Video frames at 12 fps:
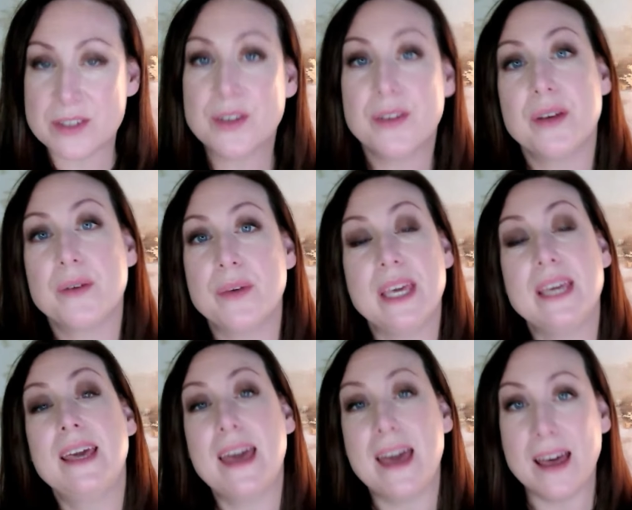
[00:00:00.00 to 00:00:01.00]
so that we
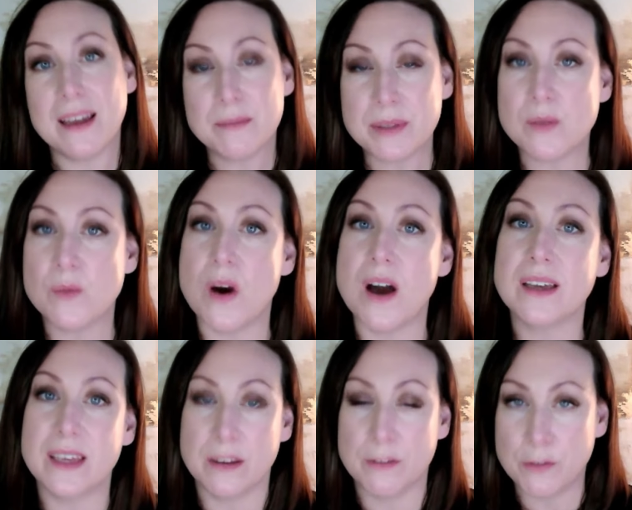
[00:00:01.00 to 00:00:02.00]
can be
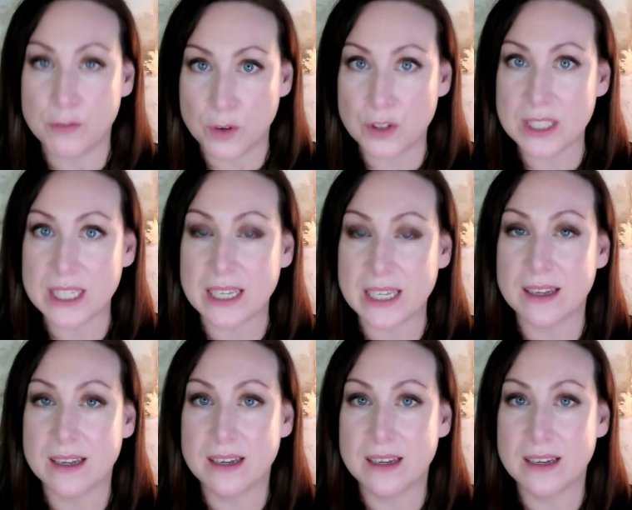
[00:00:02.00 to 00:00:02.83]
walking fully